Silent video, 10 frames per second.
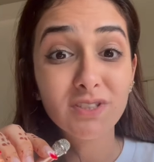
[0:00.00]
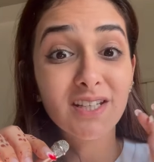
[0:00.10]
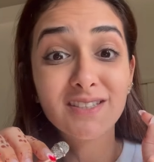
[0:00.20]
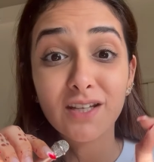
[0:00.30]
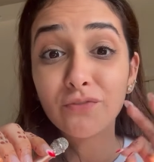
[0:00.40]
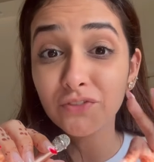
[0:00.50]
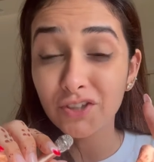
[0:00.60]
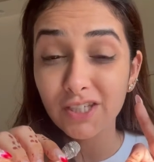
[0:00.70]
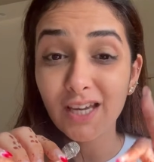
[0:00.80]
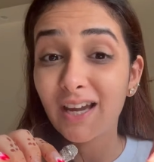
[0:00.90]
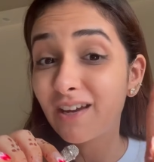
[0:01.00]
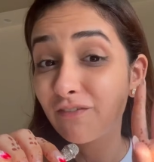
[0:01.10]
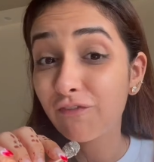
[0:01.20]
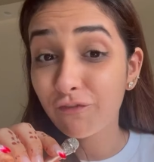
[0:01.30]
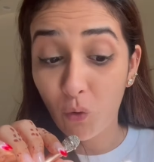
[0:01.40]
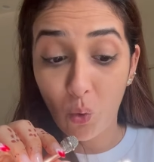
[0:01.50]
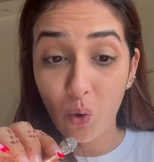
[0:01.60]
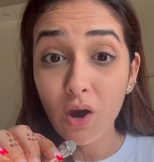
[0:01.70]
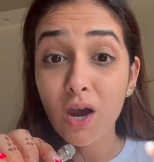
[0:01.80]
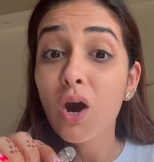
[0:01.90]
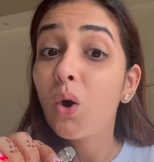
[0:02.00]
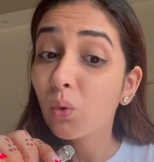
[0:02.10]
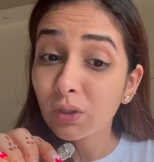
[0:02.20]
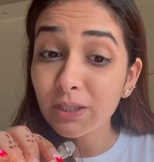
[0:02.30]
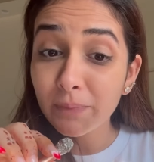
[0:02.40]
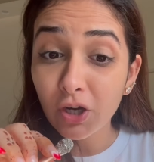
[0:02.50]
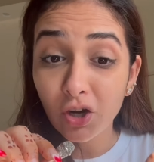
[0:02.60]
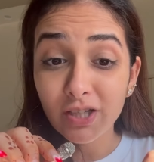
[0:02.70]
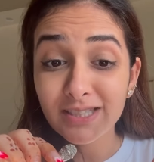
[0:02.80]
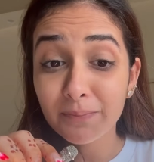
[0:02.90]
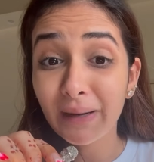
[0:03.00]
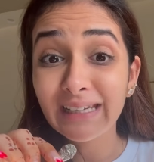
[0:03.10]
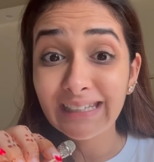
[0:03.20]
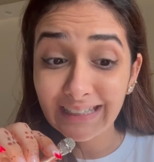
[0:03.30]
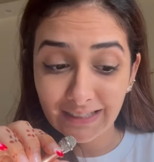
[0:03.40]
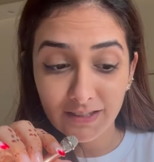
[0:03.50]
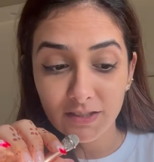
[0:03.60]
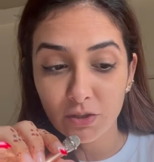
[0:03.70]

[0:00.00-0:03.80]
Instead of 3, I have 4, only because my latest